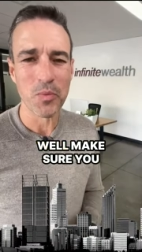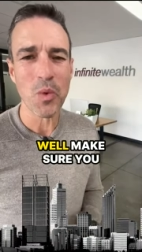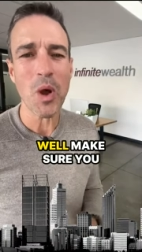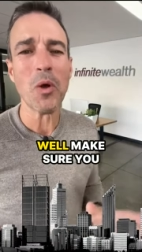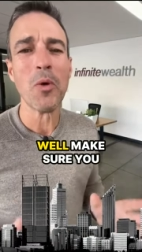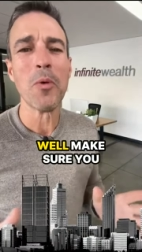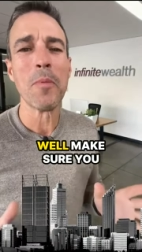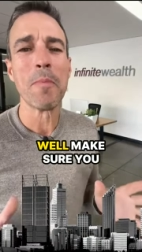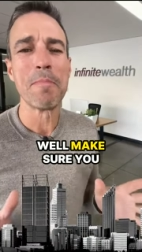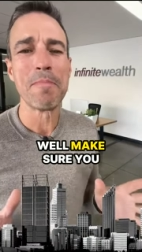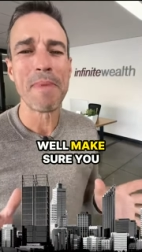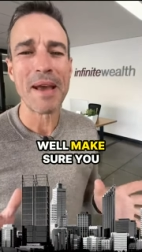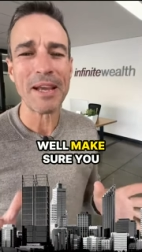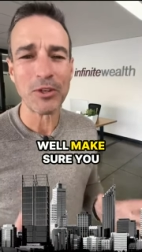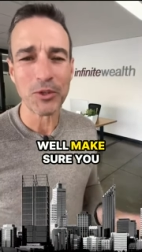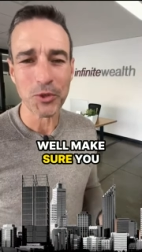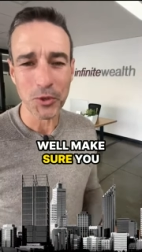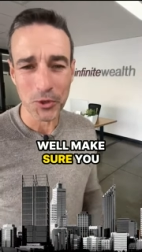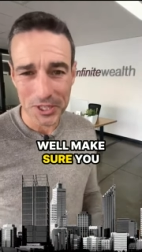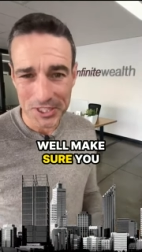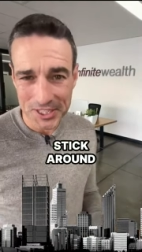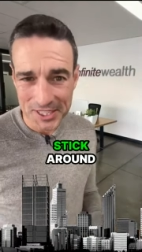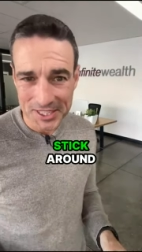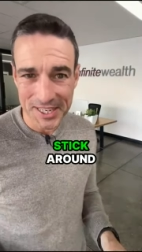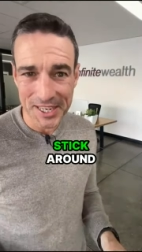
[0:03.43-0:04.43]
Well, make
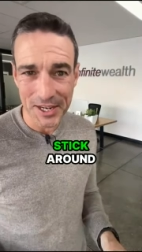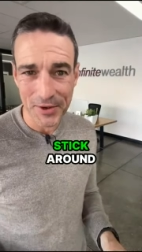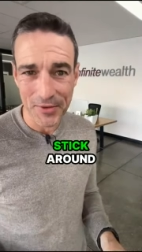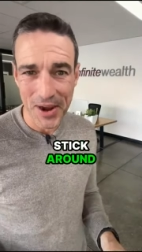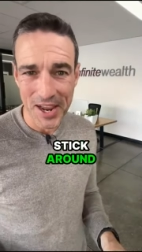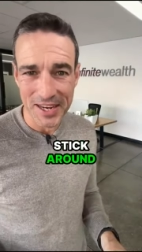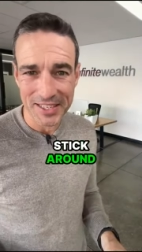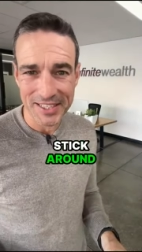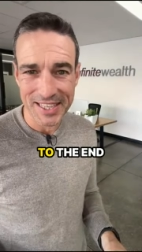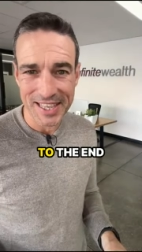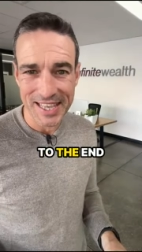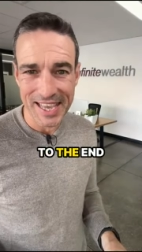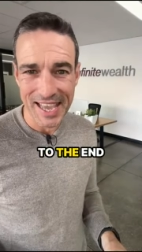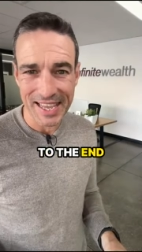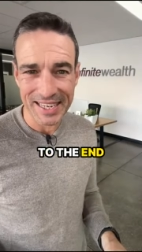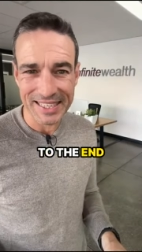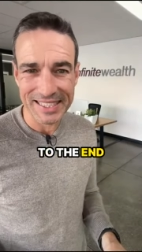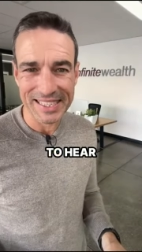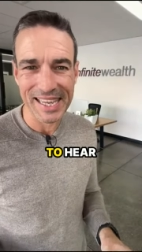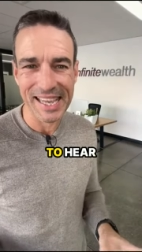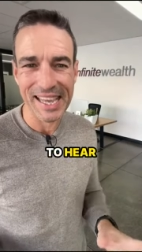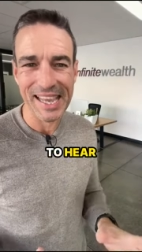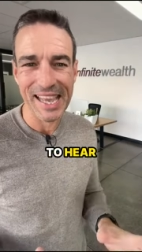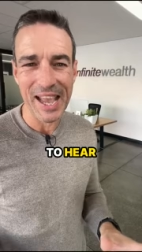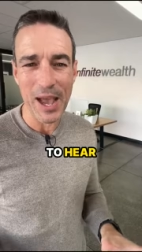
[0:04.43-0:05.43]
sure you stick around to the end
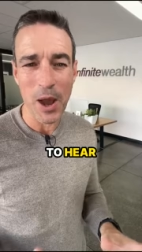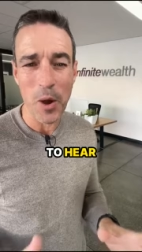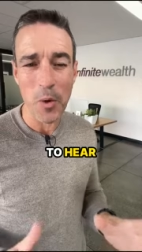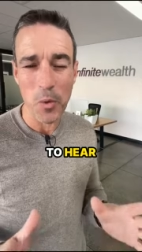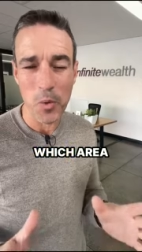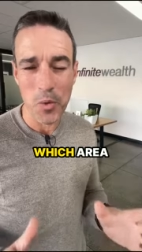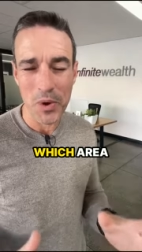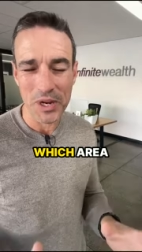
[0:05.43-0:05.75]
to hear